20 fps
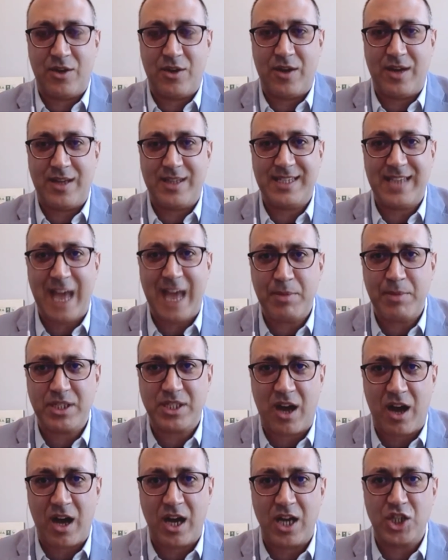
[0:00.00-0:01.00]

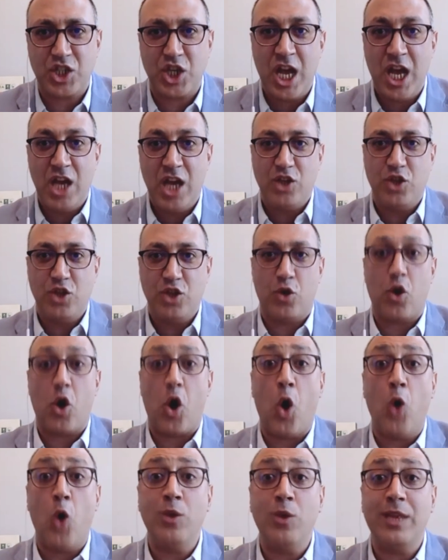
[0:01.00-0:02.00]
sabotage your
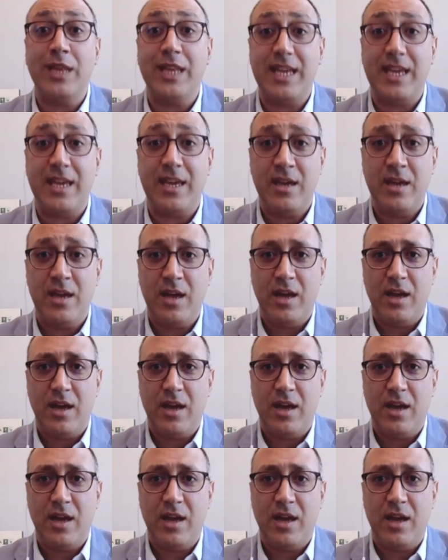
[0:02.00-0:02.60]
only